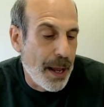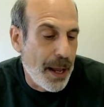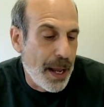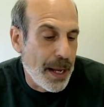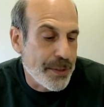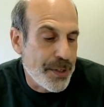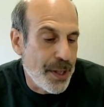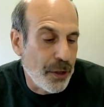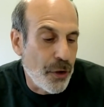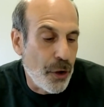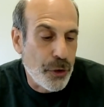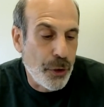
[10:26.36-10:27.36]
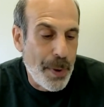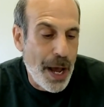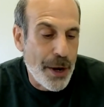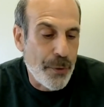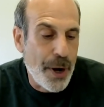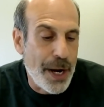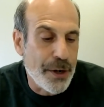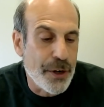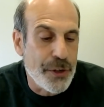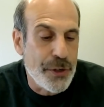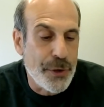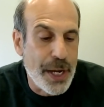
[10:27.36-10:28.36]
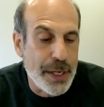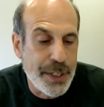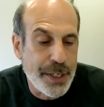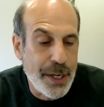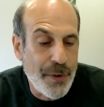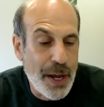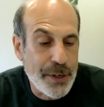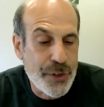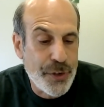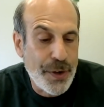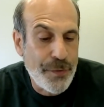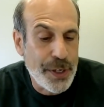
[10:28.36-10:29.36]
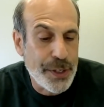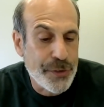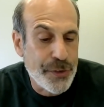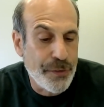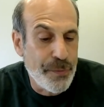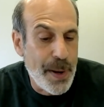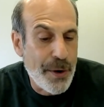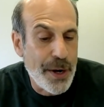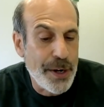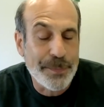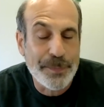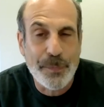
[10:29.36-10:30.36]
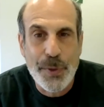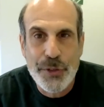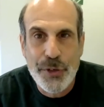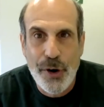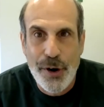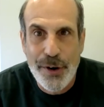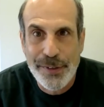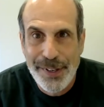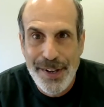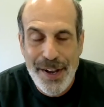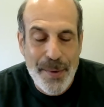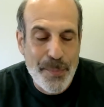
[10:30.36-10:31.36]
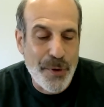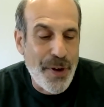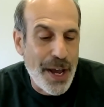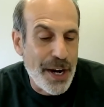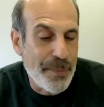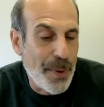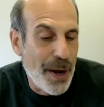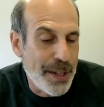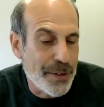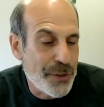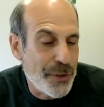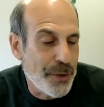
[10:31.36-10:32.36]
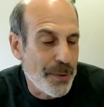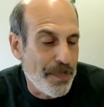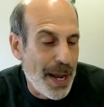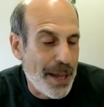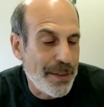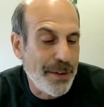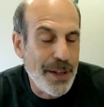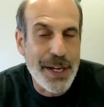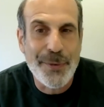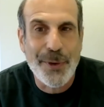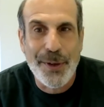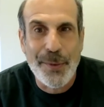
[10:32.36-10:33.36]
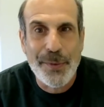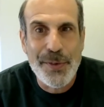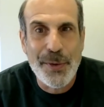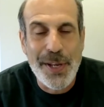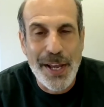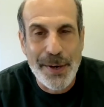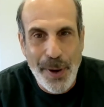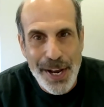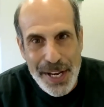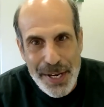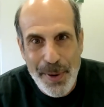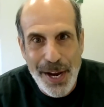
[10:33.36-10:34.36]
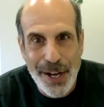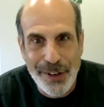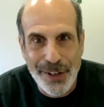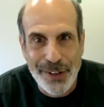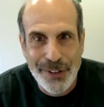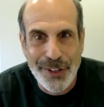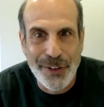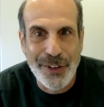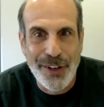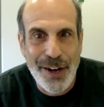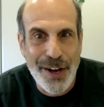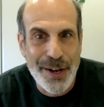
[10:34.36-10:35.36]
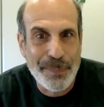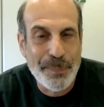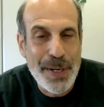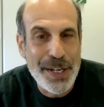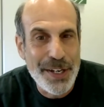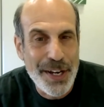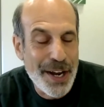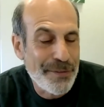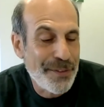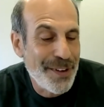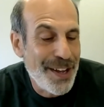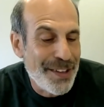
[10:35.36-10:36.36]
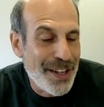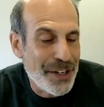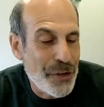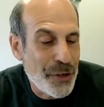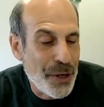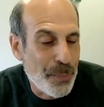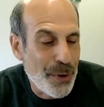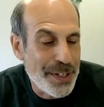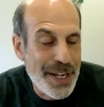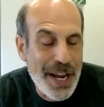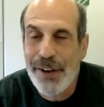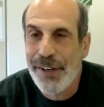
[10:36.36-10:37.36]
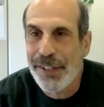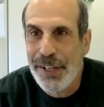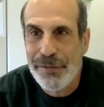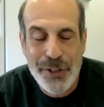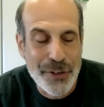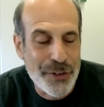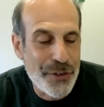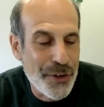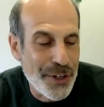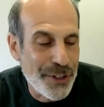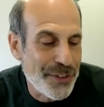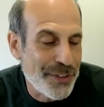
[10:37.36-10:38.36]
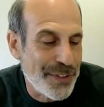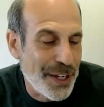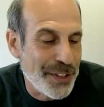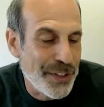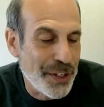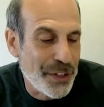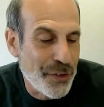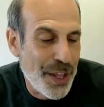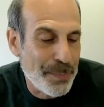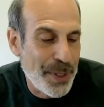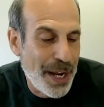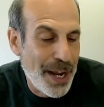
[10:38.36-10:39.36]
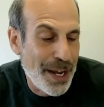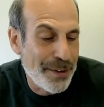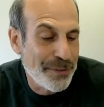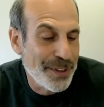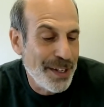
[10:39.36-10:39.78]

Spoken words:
As the local moderator, you get to give out certificates of merit, which are provided by the Student Math League. You get by email a little PDF that you can print out and give to the students. Nice things for them to have.